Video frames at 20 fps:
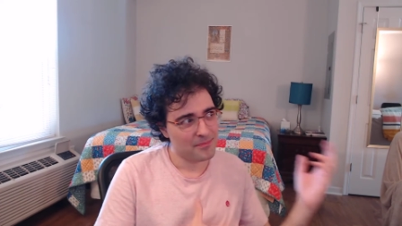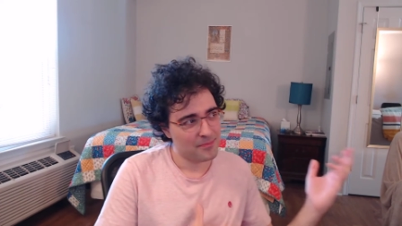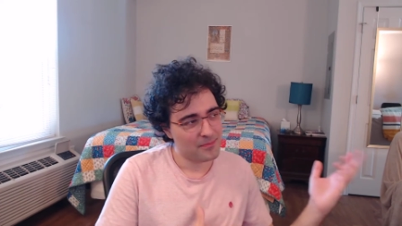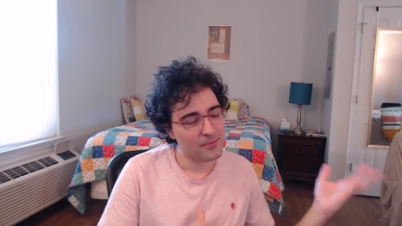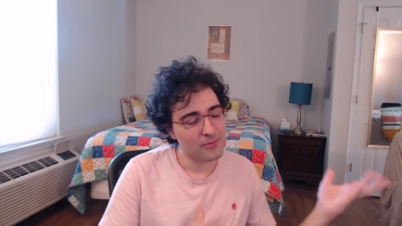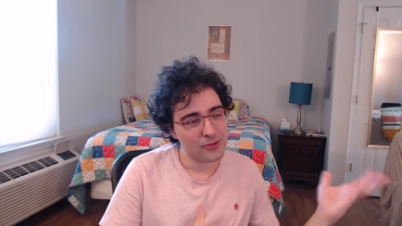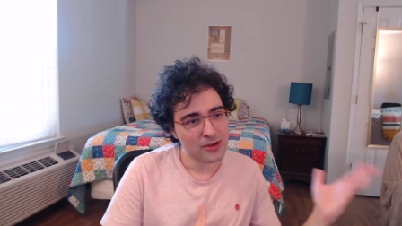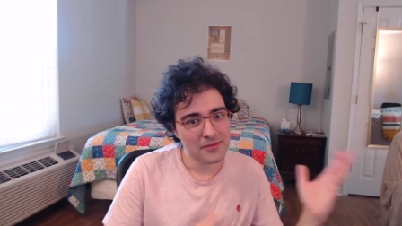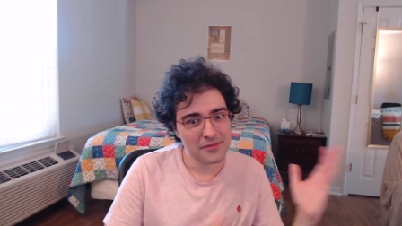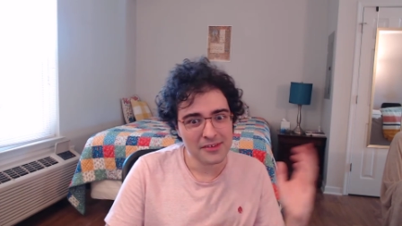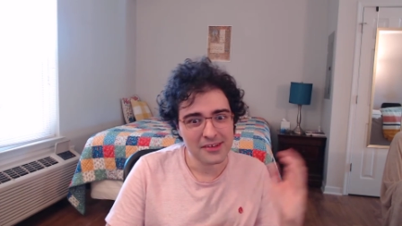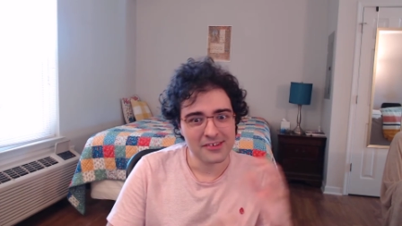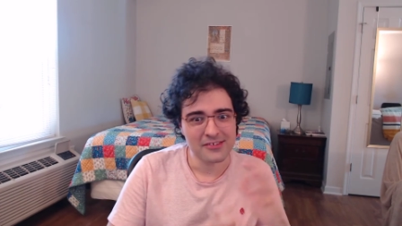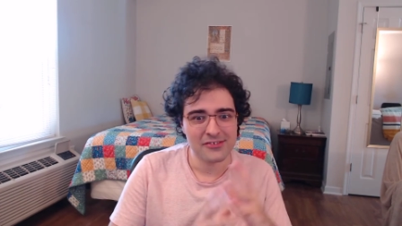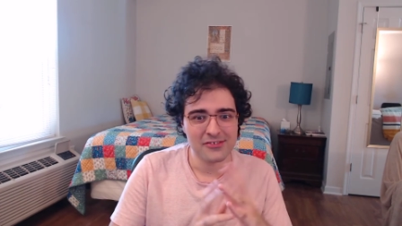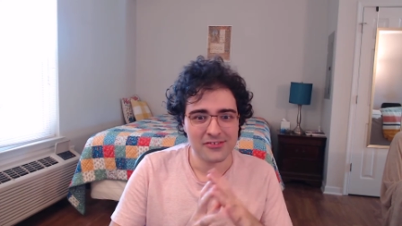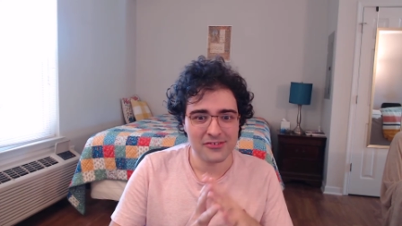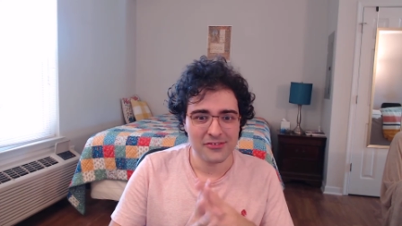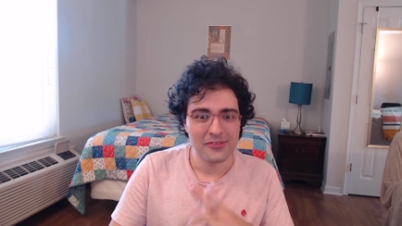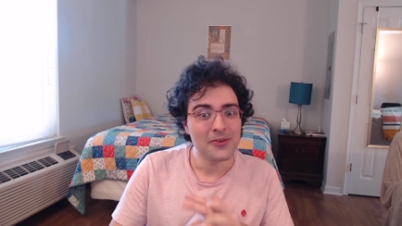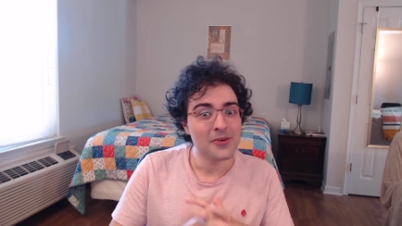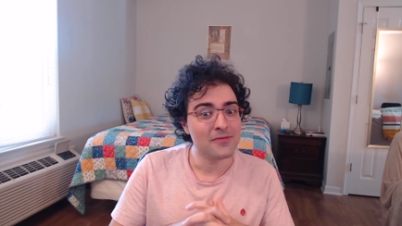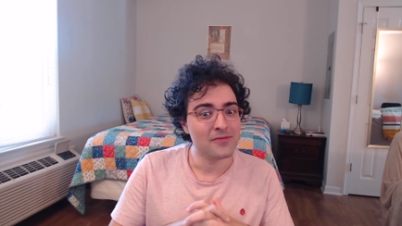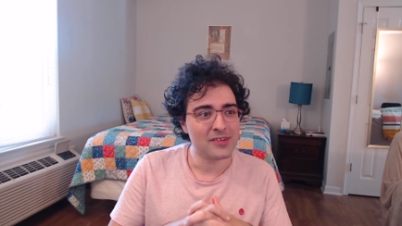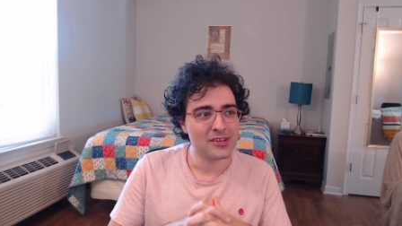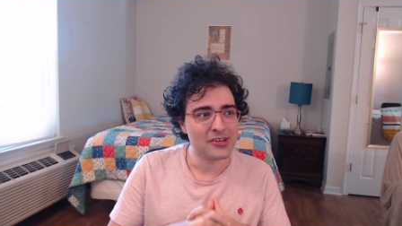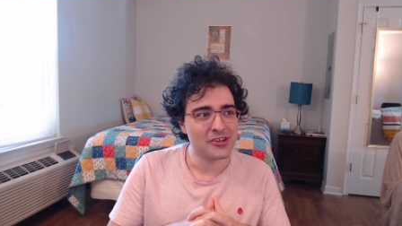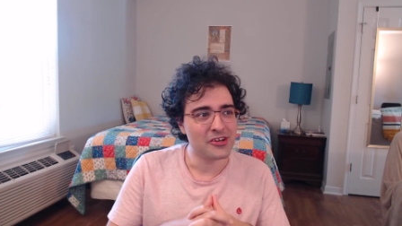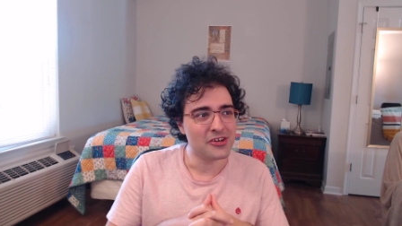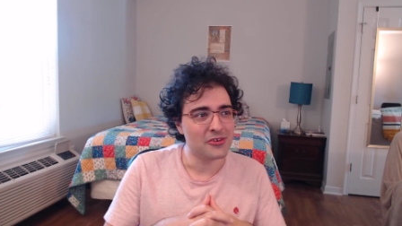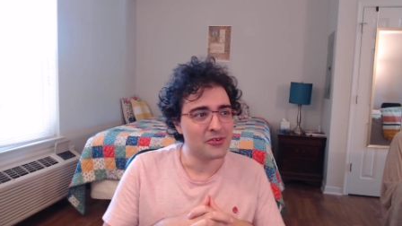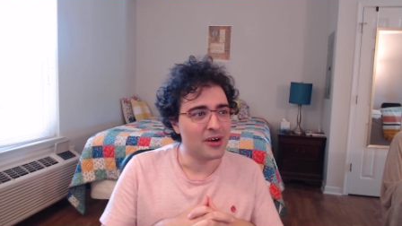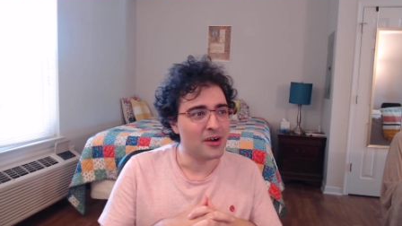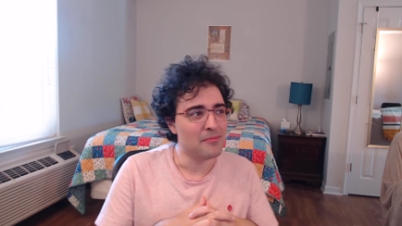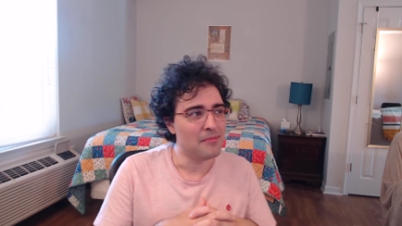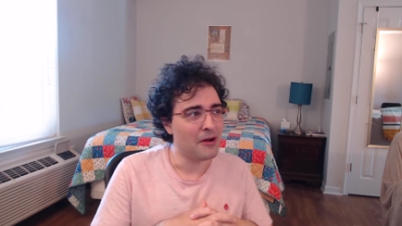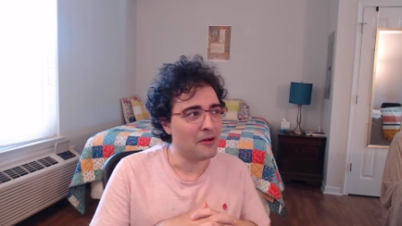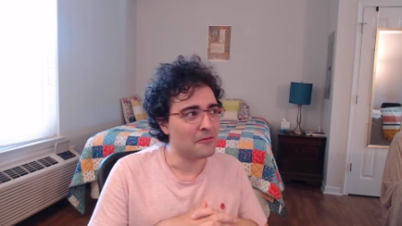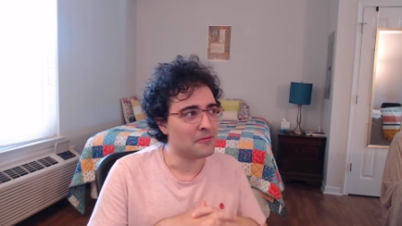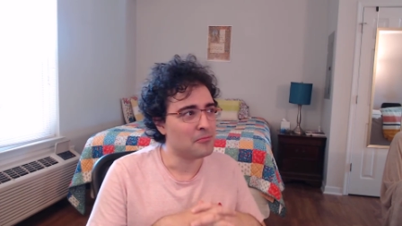previous video
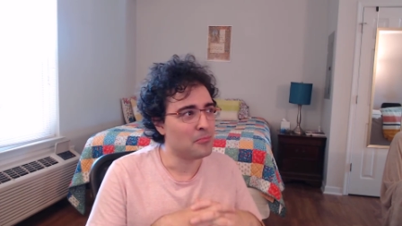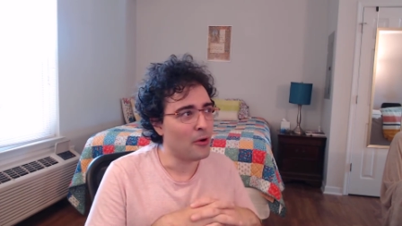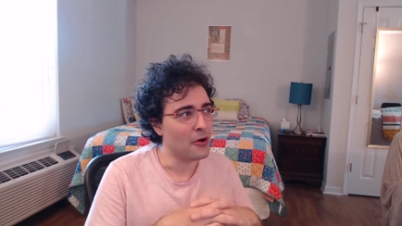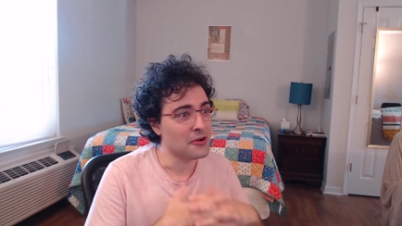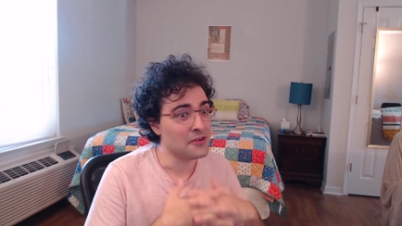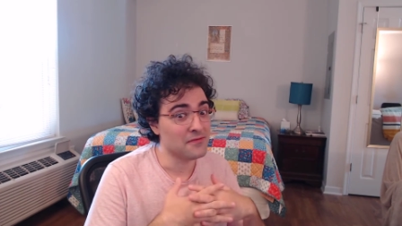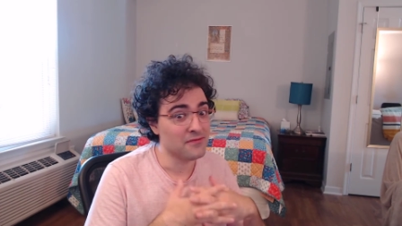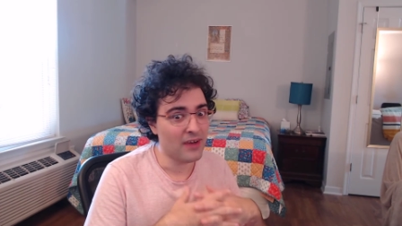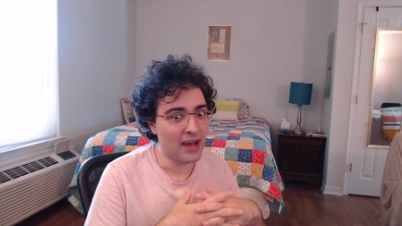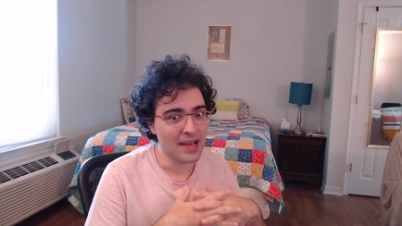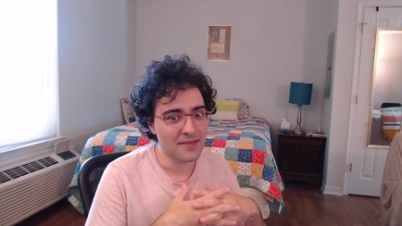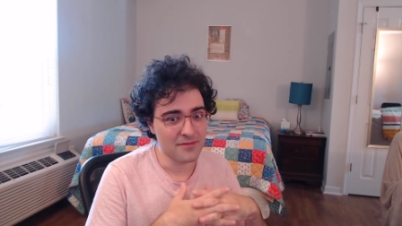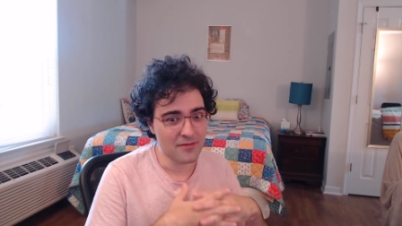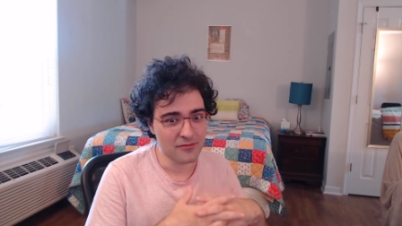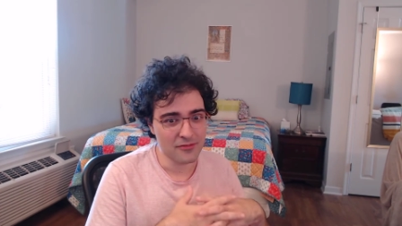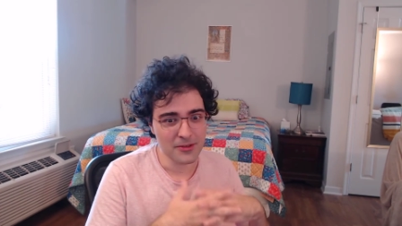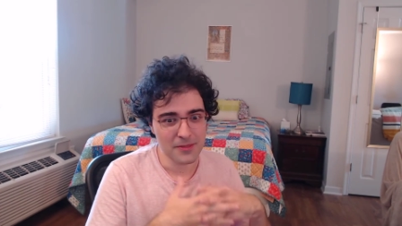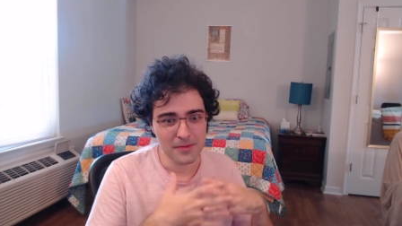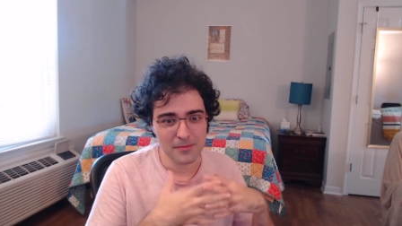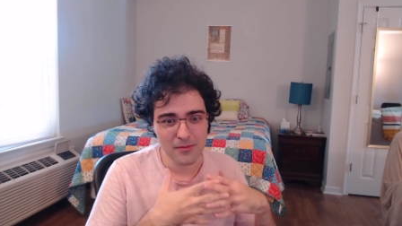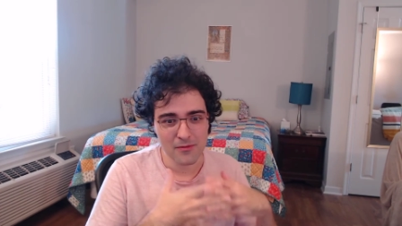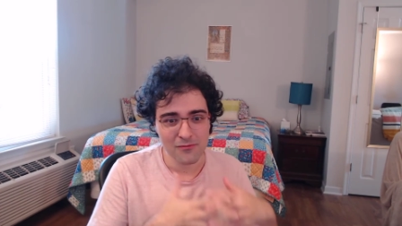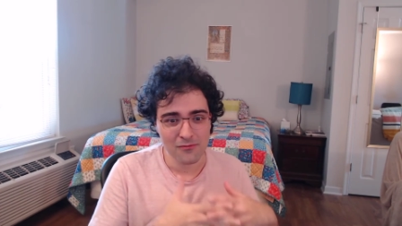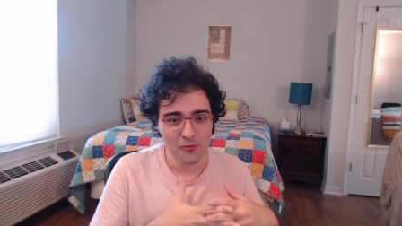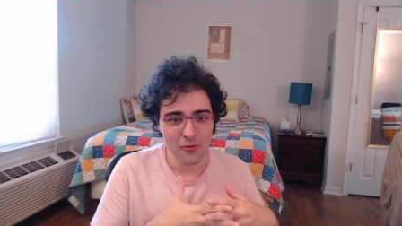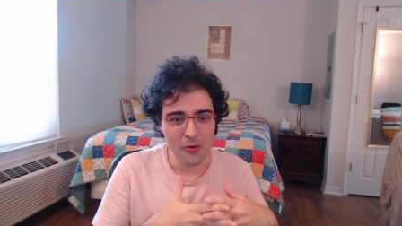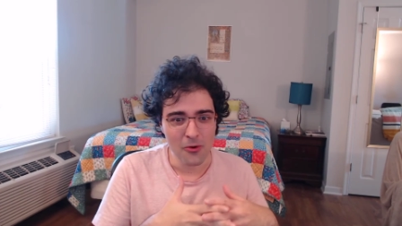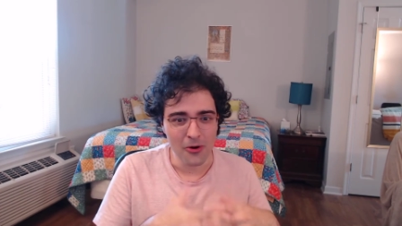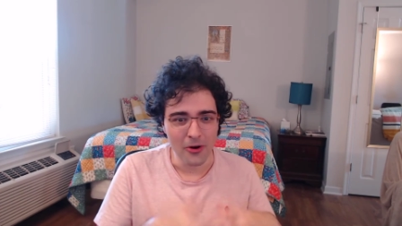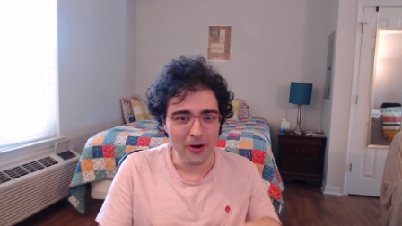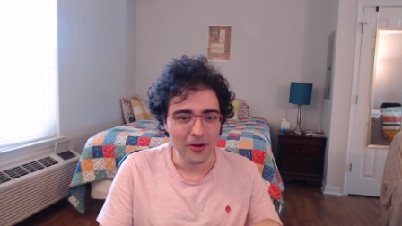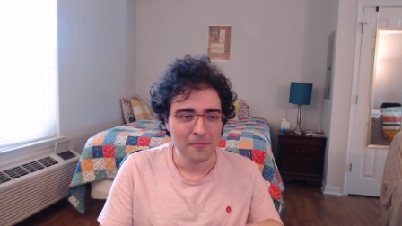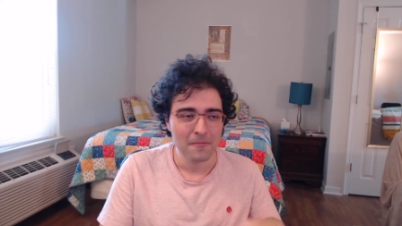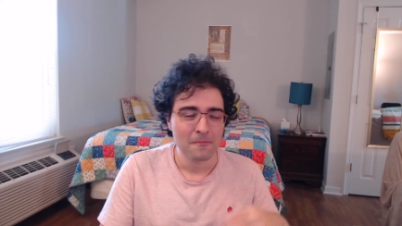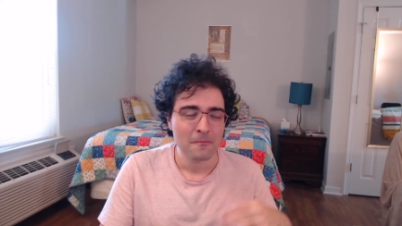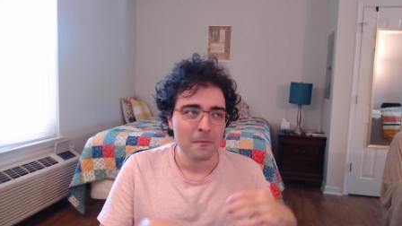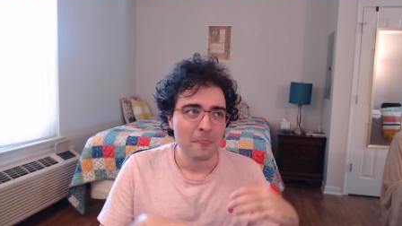about part 5 of Rhythm of War.